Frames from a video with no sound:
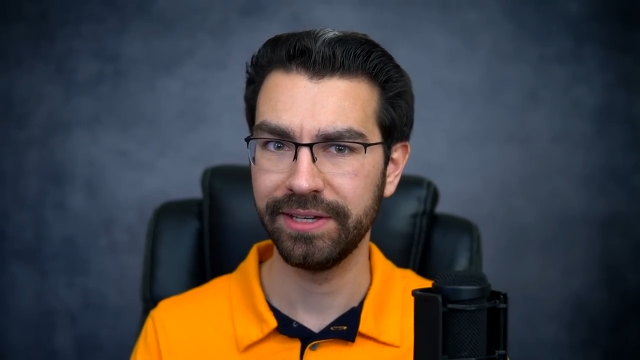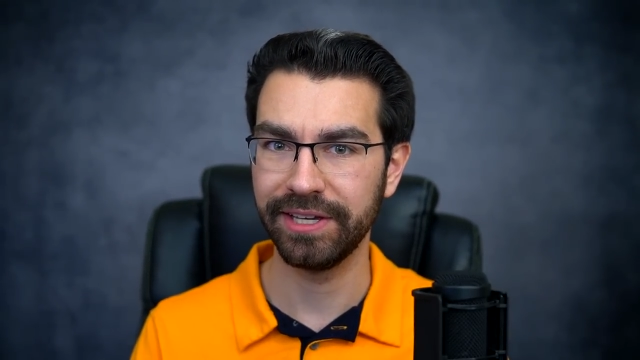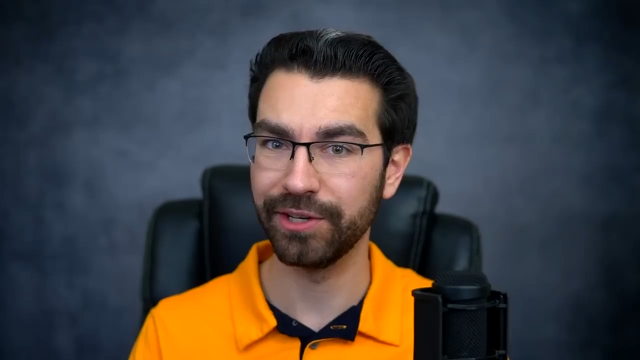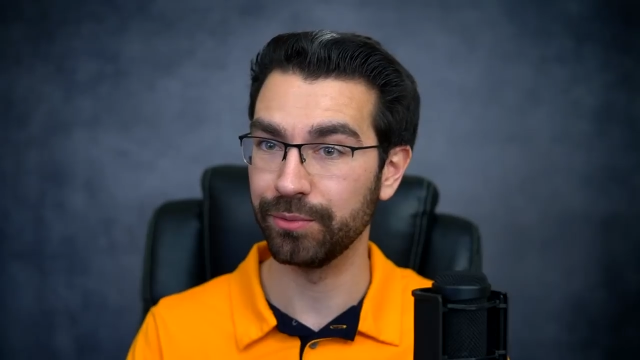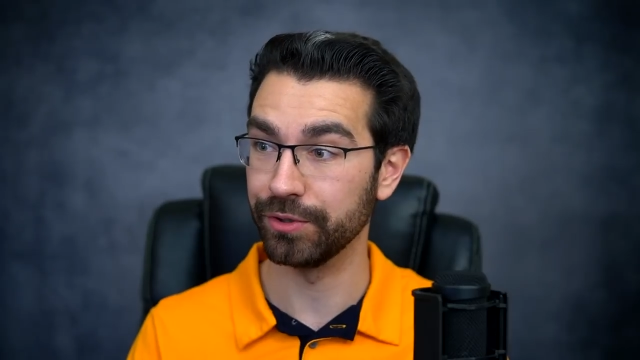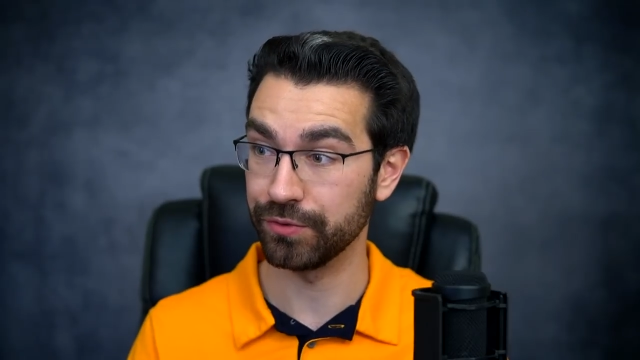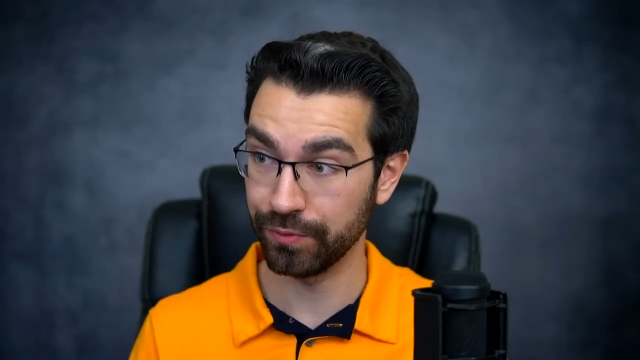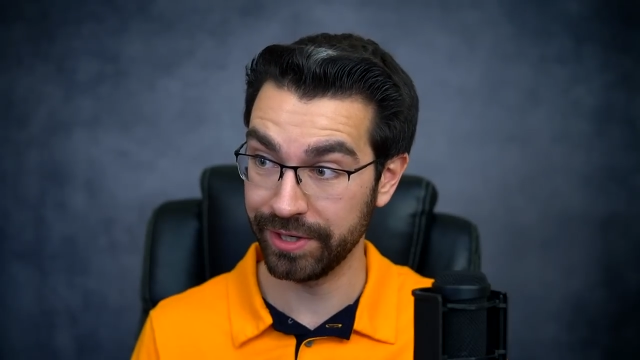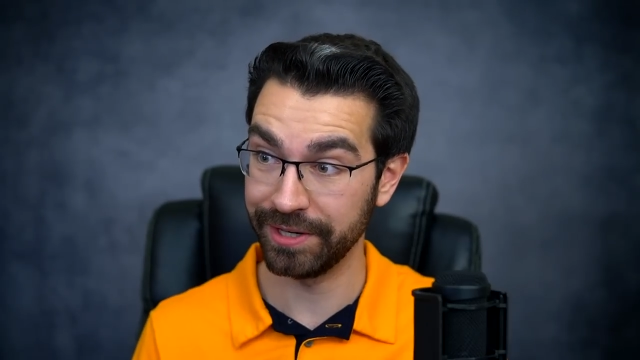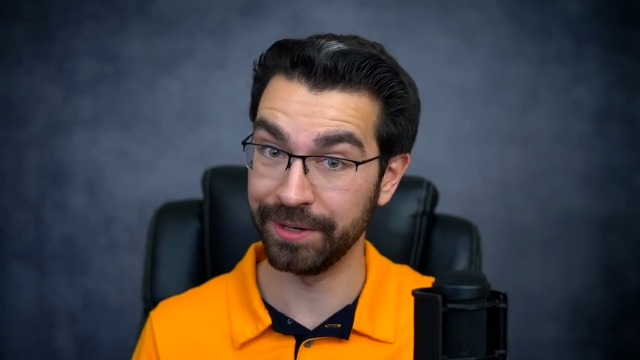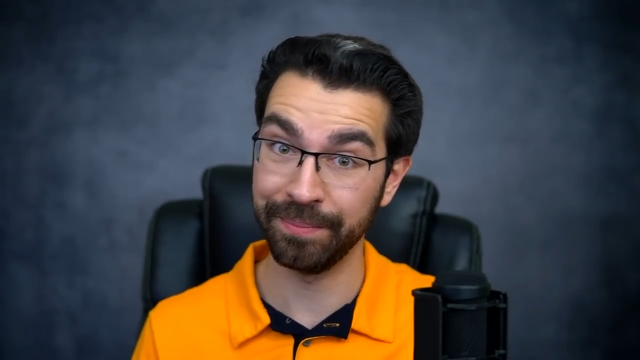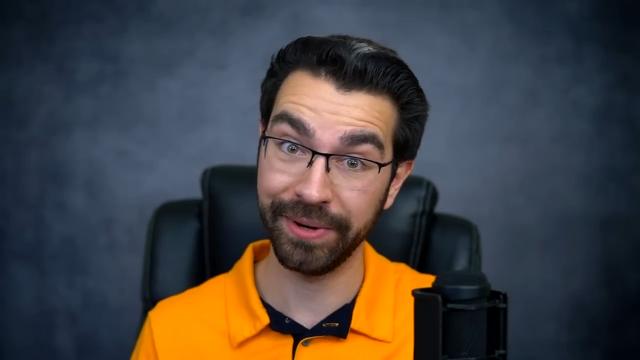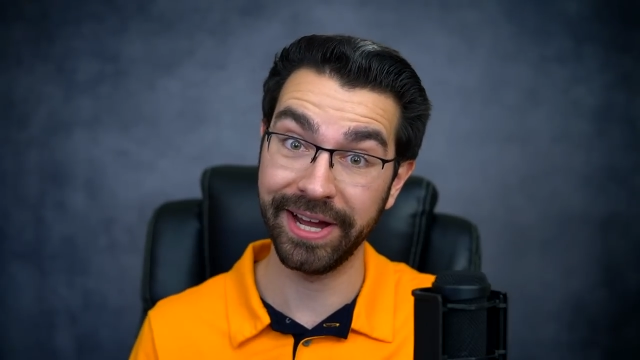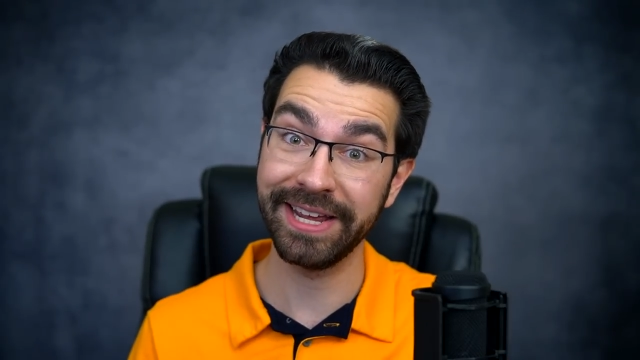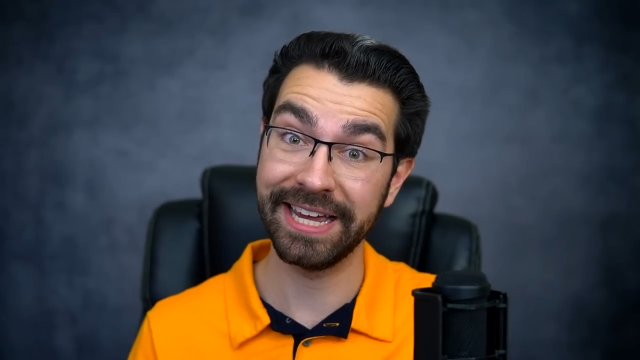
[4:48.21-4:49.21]
It was
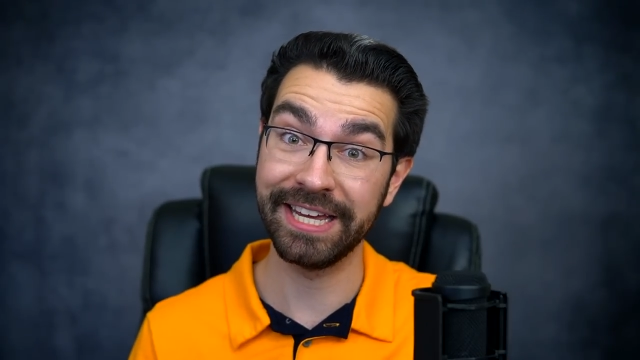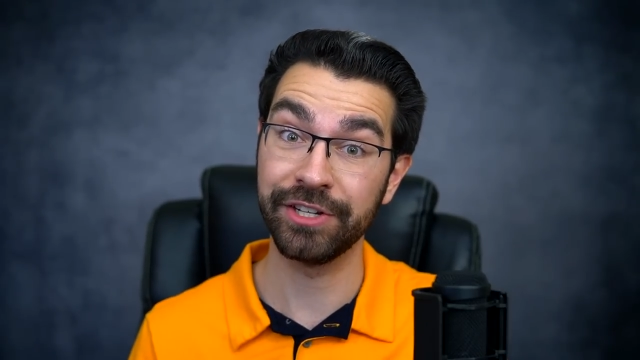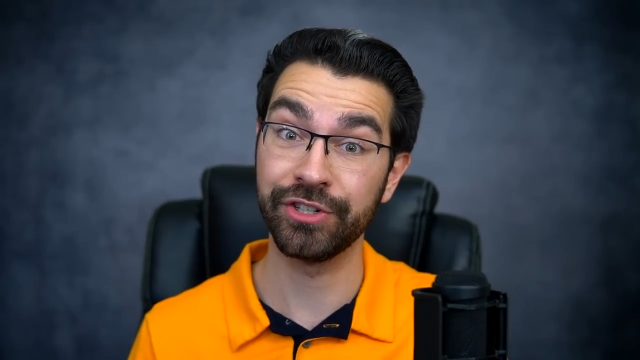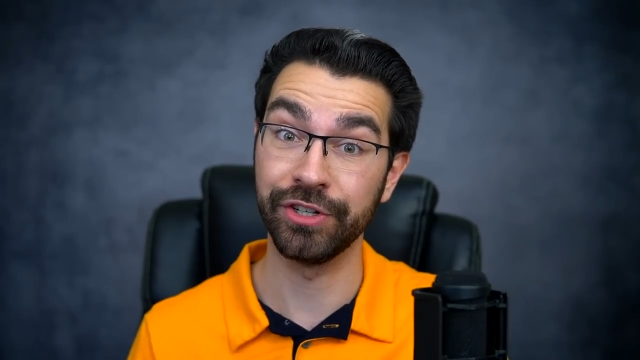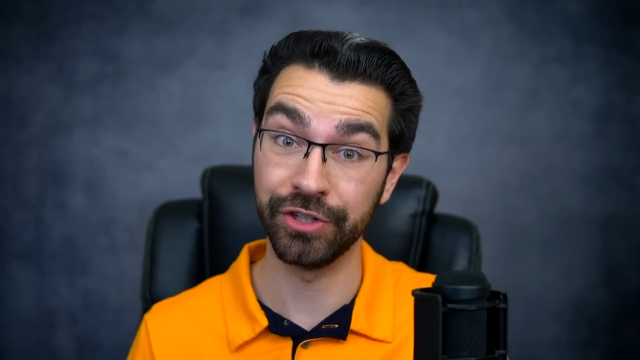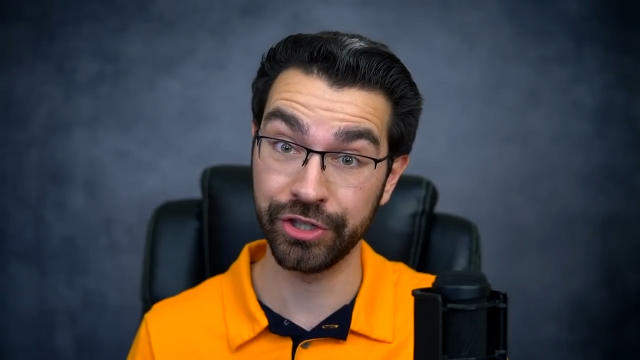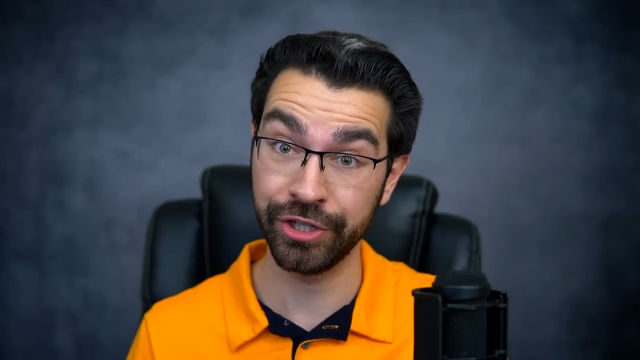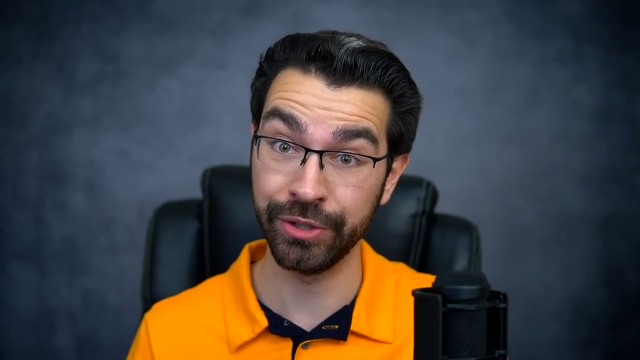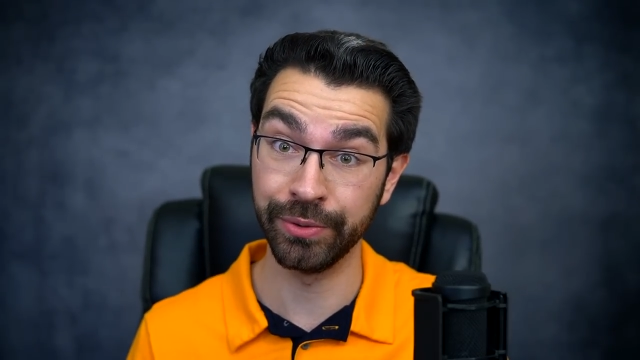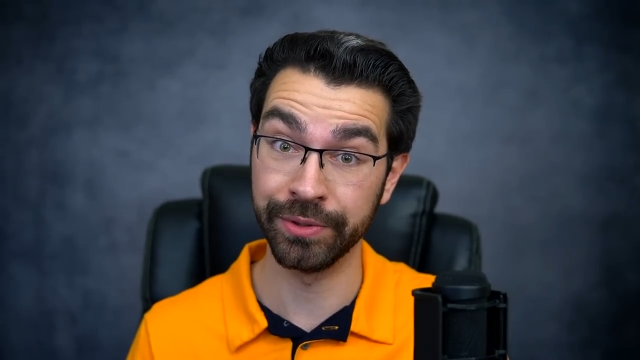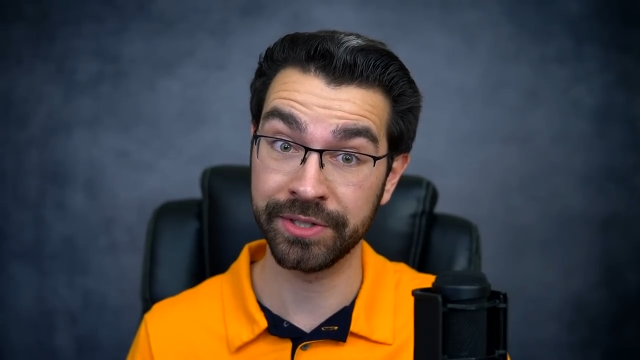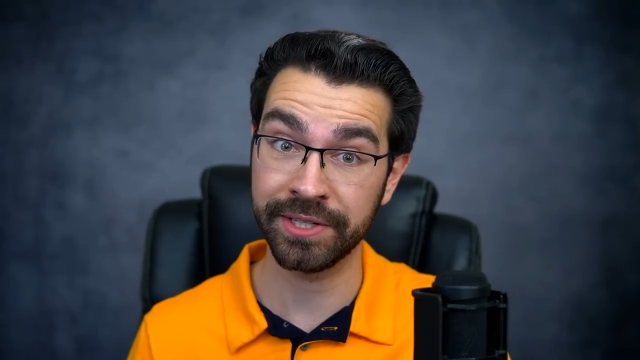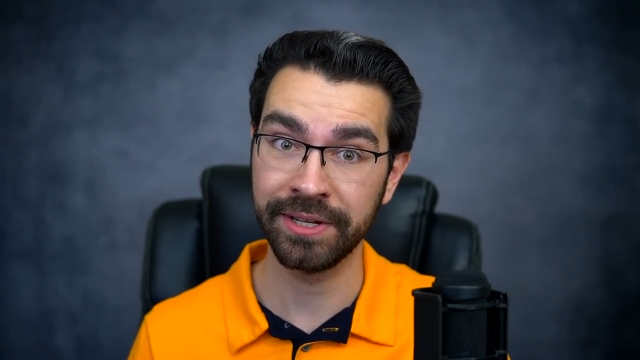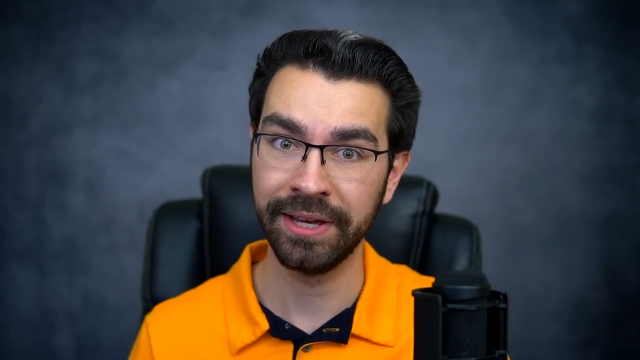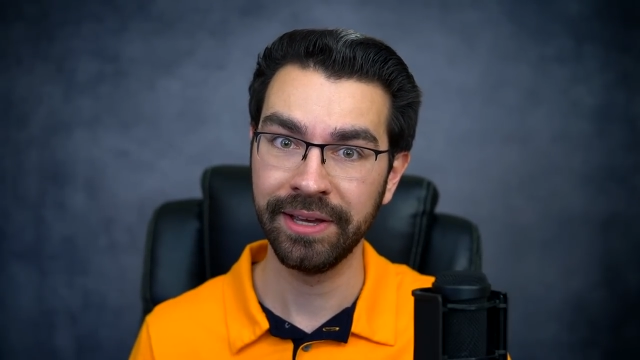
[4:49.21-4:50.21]
written by ancient
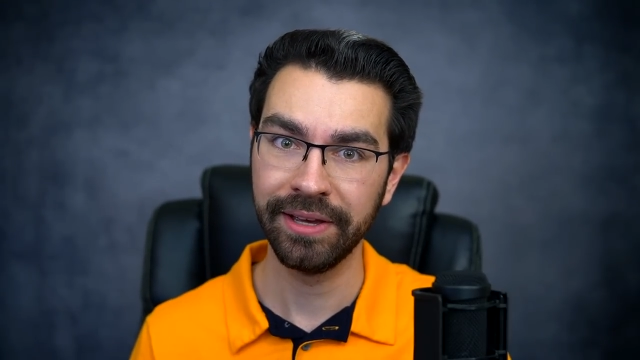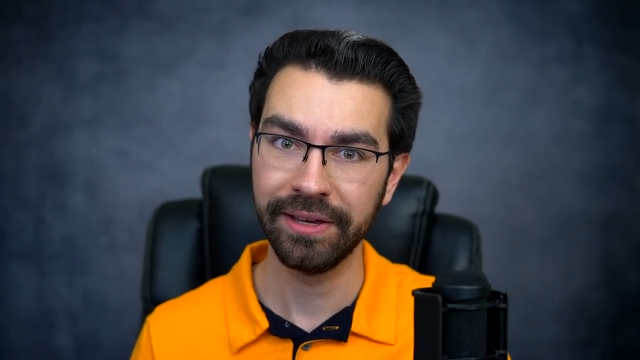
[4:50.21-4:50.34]
Jews,